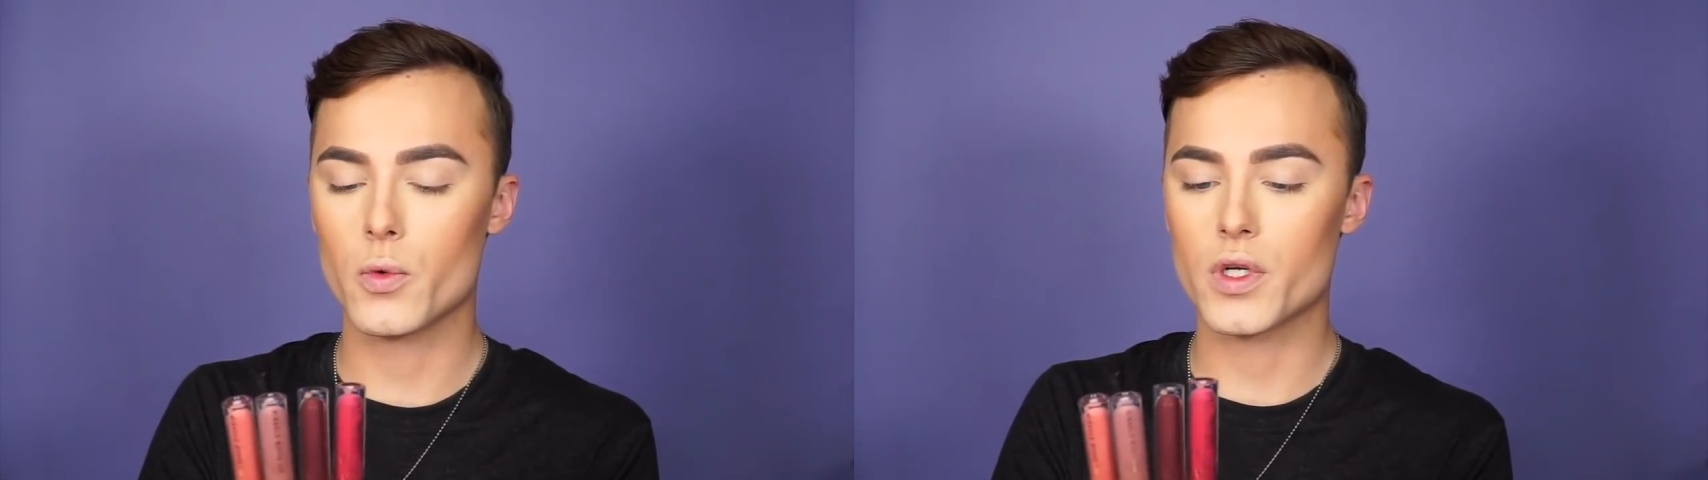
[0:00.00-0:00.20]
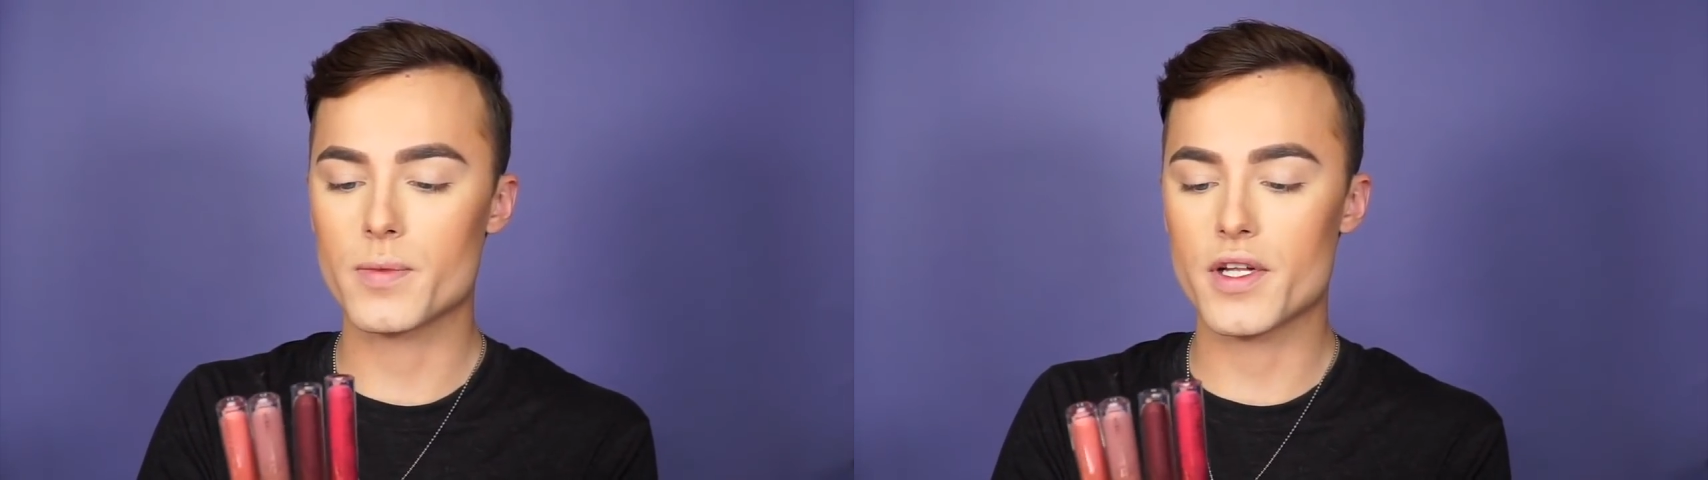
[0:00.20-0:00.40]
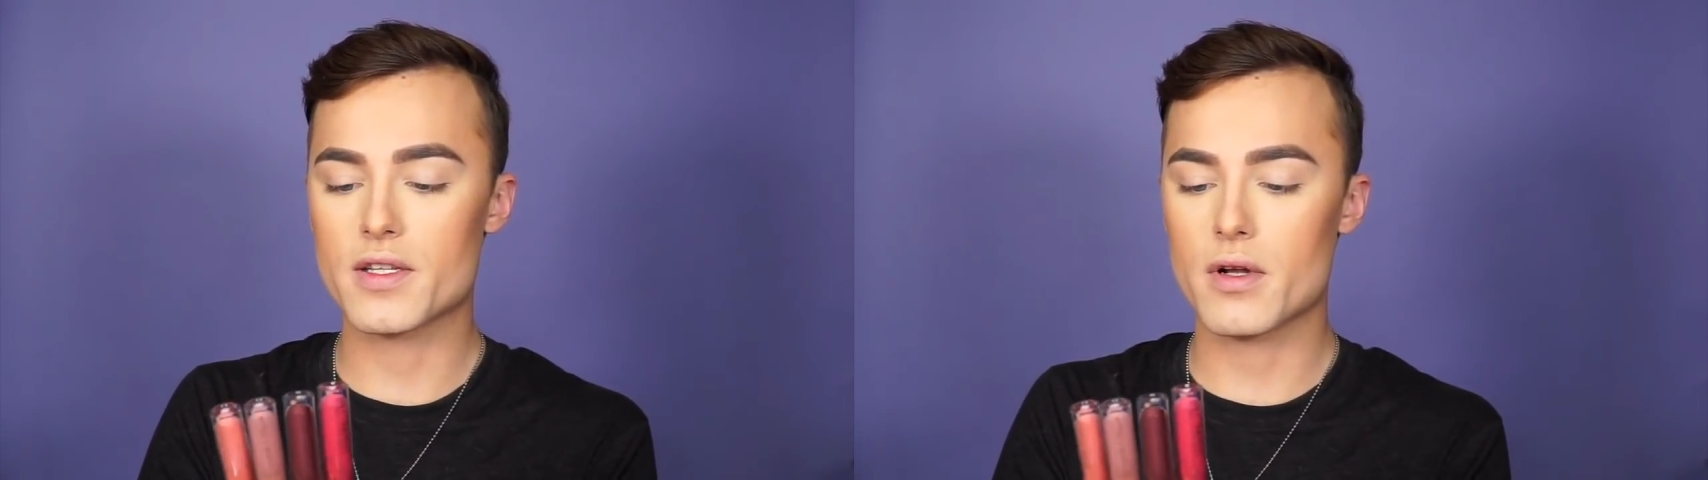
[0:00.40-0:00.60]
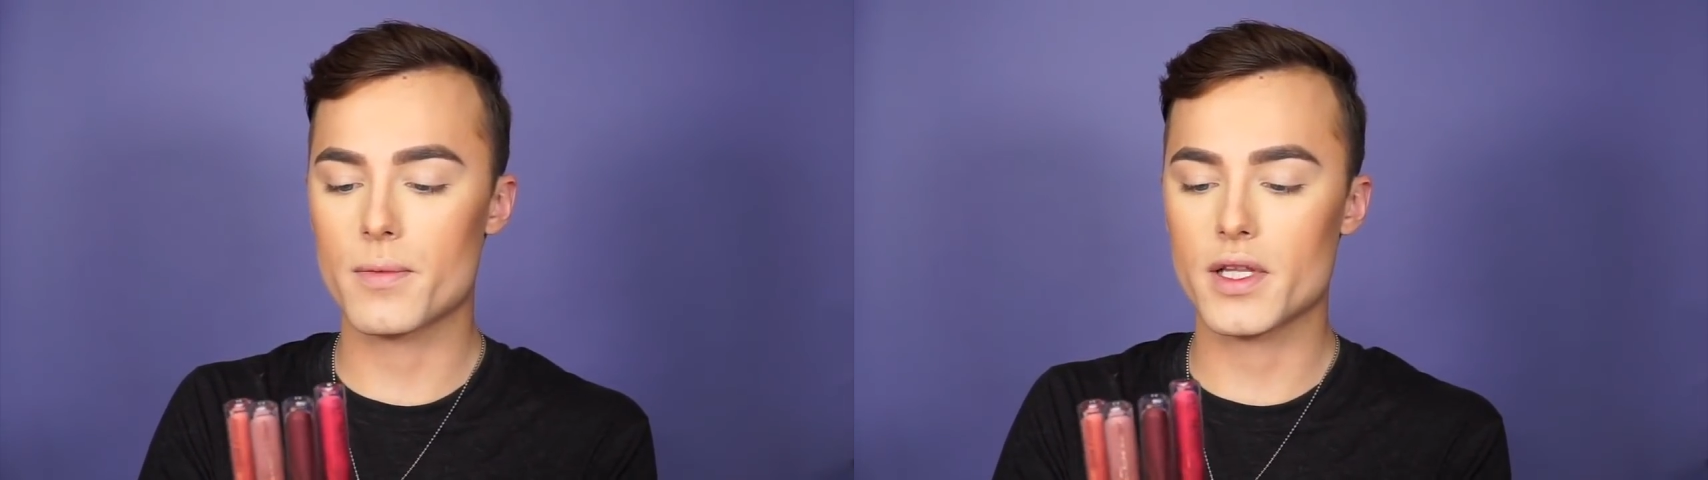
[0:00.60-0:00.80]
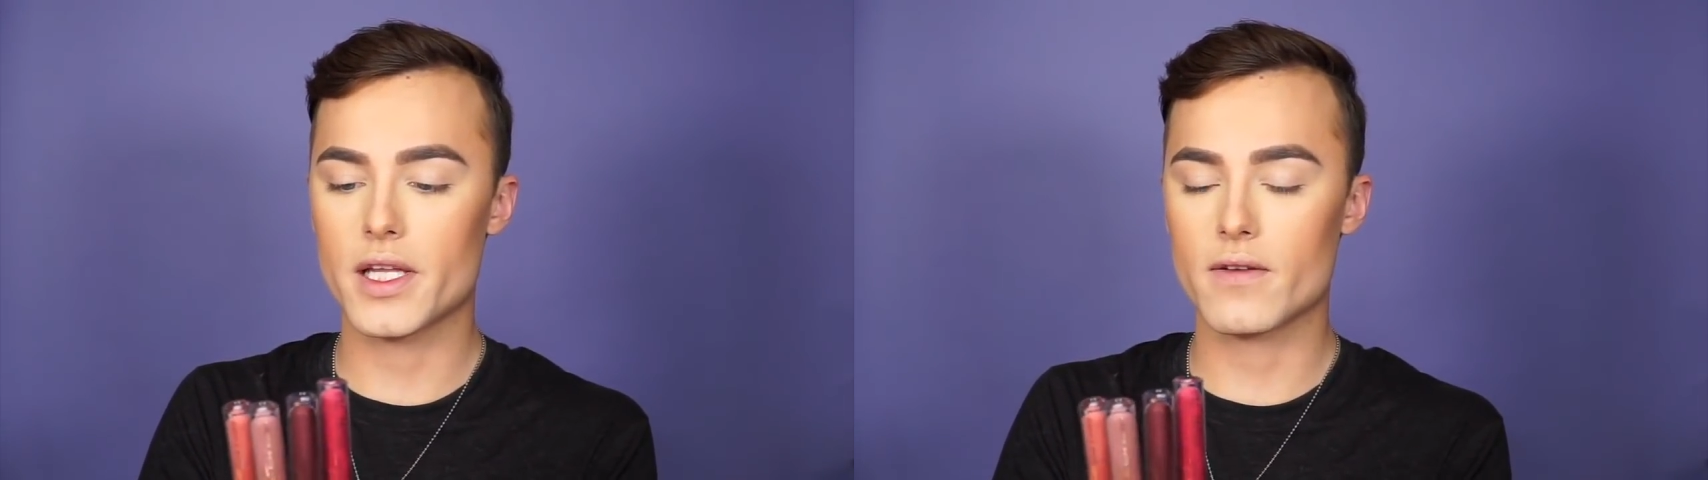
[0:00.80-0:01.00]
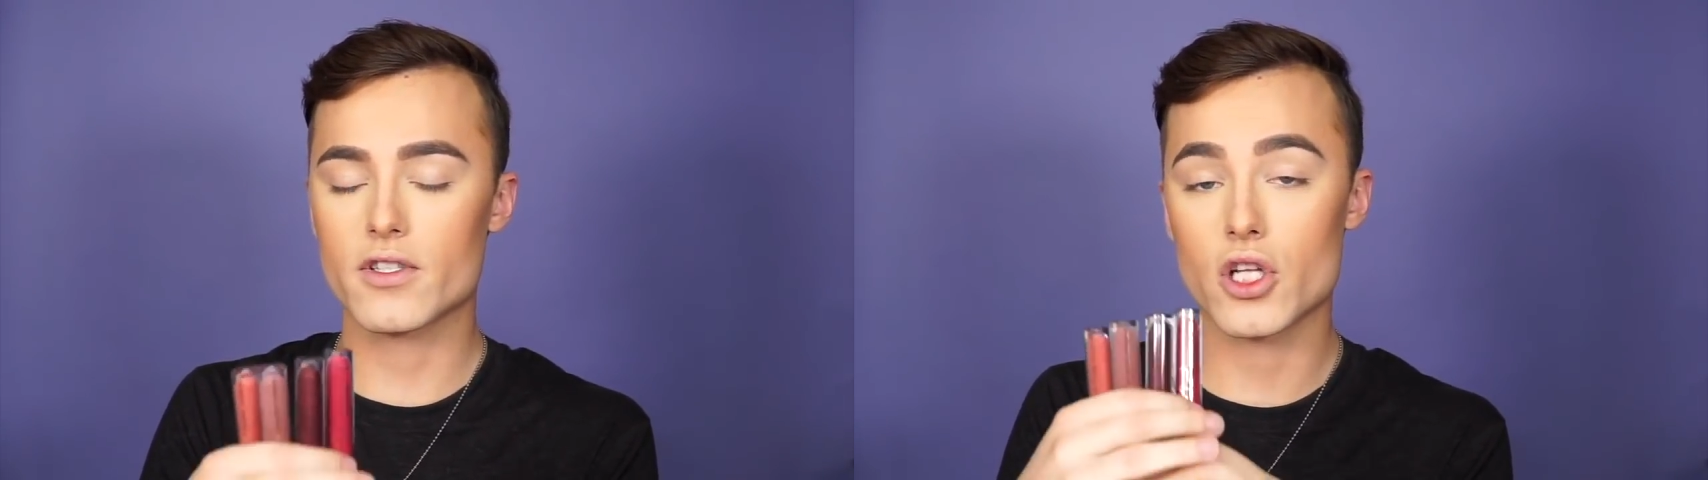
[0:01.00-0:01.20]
which means probably like